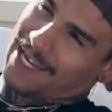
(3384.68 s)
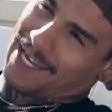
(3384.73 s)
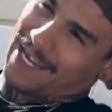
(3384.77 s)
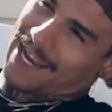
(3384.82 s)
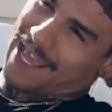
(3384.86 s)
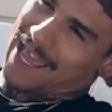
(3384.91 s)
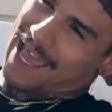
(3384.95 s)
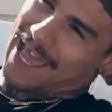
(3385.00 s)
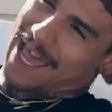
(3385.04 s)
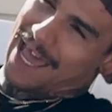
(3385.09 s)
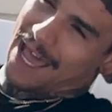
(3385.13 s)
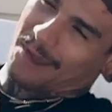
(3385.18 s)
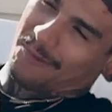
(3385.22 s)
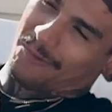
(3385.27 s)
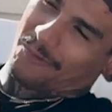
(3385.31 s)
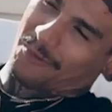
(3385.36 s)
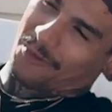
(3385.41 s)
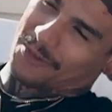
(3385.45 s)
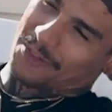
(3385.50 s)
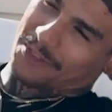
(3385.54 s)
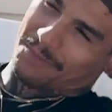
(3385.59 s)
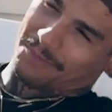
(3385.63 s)
and a half
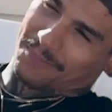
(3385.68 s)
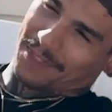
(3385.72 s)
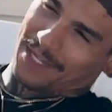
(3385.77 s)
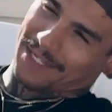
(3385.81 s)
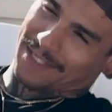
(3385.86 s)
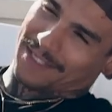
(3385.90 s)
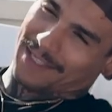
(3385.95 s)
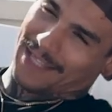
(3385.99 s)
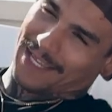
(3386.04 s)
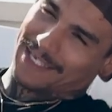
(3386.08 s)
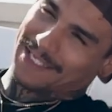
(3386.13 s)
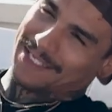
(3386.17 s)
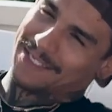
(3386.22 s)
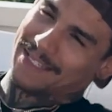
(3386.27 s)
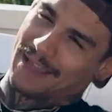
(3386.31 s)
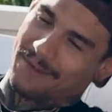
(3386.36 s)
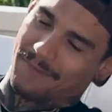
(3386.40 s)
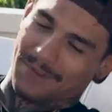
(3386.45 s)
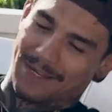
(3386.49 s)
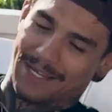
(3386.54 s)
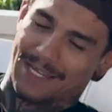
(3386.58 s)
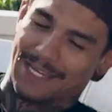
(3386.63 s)
or something to like
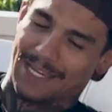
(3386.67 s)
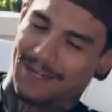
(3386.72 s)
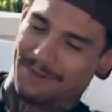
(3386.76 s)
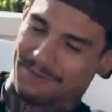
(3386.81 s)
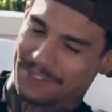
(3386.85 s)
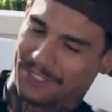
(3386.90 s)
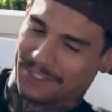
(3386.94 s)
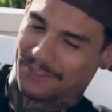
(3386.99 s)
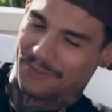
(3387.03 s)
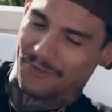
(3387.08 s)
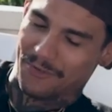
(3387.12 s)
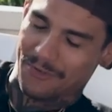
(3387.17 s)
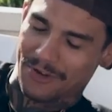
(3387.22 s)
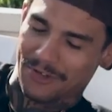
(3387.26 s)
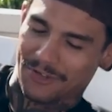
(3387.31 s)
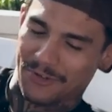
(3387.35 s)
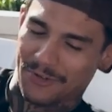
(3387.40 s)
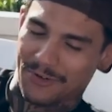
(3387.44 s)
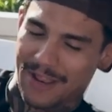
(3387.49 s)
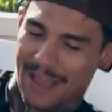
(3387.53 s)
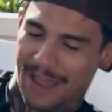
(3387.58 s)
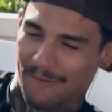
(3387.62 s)
17. It was like
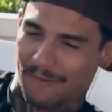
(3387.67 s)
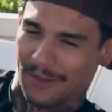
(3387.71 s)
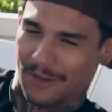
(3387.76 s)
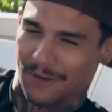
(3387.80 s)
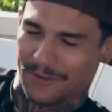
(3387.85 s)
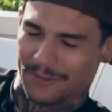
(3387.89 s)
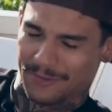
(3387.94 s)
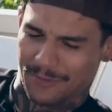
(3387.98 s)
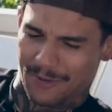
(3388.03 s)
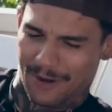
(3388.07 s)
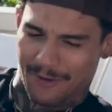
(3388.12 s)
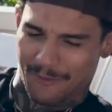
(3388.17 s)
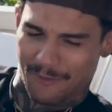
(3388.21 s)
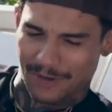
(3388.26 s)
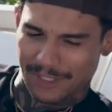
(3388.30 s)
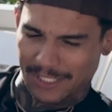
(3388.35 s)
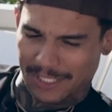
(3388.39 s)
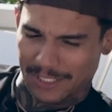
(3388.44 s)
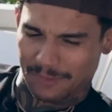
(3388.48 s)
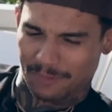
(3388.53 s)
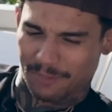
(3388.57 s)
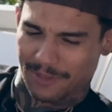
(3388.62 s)
two and a half years where I
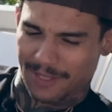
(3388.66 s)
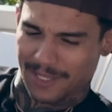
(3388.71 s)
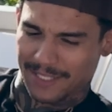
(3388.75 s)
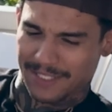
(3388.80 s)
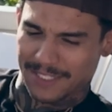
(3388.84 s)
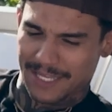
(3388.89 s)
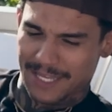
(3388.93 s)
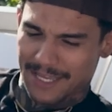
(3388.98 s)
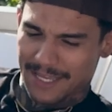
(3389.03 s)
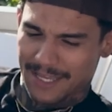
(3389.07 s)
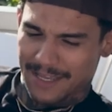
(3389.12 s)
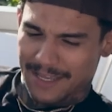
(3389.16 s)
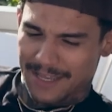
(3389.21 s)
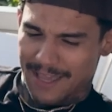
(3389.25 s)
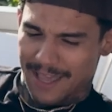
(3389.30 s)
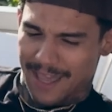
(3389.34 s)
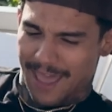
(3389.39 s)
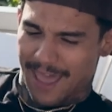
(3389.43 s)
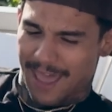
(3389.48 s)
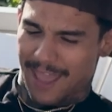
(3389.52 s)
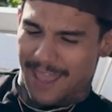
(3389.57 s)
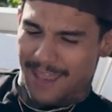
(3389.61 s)
worked at this place.
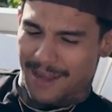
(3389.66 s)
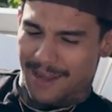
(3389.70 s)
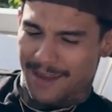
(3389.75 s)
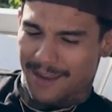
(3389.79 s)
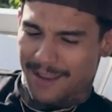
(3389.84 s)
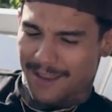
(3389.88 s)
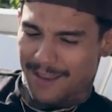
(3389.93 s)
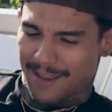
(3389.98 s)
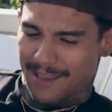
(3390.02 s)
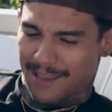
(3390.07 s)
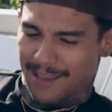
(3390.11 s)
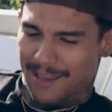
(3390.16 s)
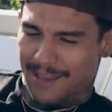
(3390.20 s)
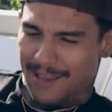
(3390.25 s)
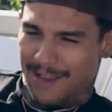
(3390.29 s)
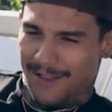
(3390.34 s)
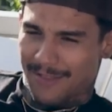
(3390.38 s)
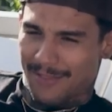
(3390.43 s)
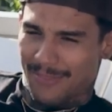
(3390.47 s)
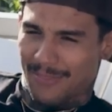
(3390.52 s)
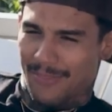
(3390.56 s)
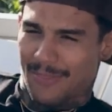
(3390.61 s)
And
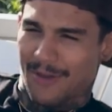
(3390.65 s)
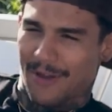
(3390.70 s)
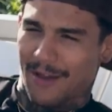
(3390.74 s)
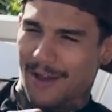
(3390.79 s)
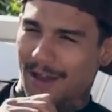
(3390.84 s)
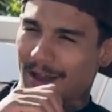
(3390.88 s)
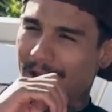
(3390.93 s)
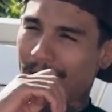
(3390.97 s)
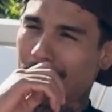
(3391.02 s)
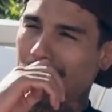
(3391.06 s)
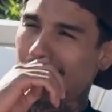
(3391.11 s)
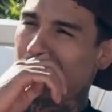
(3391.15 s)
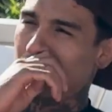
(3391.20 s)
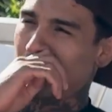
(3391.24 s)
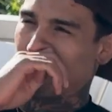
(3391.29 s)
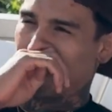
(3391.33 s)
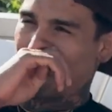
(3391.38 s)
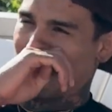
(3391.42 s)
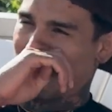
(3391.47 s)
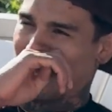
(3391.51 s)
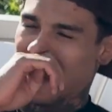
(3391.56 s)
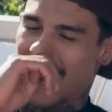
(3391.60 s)
the
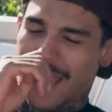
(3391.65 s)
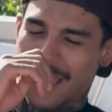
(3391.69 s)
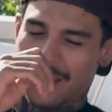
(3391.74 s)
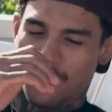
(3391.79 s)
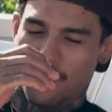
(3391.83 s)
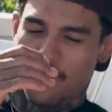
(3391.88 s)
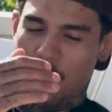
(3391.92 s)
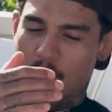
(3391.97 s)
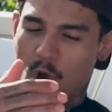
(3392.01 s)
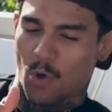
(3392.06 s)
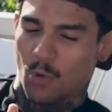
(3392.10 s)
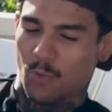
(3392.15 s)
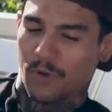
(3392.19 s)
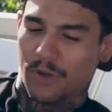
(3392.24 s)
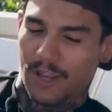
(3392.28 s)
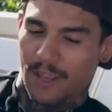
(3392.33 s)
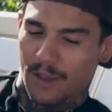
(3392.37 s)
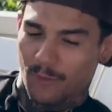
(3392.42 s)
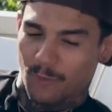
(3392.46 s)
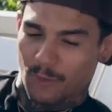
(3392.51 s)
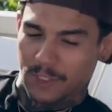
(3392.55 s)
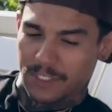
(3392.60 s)
guy who owned
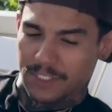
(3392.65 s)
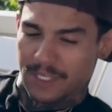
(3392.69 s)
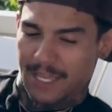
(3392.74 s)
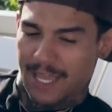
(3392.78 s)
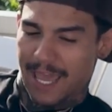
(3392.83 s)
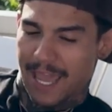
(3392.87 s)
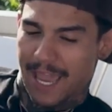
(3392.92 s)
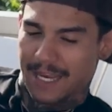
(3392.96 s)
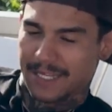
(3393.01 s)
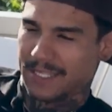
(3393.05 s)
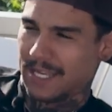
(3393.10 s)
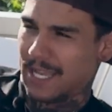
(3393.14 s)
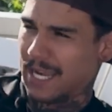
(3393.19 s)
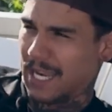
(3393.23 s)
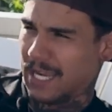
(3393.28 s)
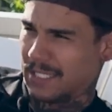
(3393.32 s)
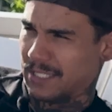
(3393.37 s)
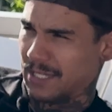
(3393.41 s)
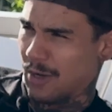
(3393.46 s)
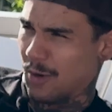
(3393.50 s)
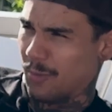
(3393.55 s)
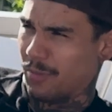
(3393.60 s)
it was an
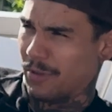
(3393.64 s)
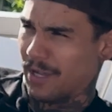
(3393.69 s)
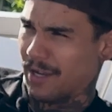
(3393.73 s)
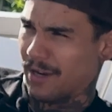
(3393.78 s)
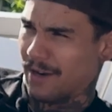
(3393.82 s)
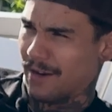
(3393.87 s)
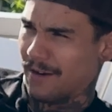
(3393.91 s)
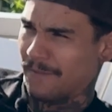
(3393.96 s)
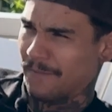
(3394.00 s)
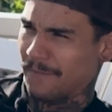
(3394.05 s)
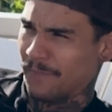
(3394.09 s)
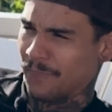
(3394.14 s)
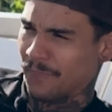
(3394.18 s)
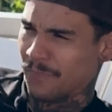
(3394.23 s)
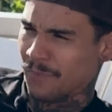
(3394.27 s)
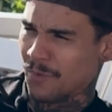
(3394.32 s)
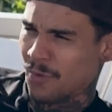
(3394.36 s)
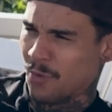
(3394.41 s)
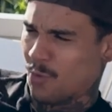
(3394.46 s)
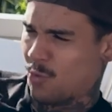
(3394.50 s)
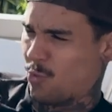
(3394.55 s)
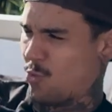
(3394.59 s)
ex-NHL player
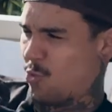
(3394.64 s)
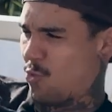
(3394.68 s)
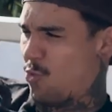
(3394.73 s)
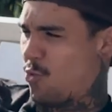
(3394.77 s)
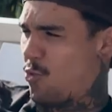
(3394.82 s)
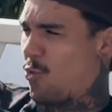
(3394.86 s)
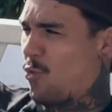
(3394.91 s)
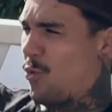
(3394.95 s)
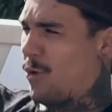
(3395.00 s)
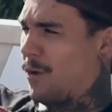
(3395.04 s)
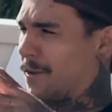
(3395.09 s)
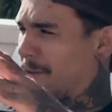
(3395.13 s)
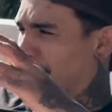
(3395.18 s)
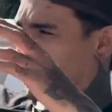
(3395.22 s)
who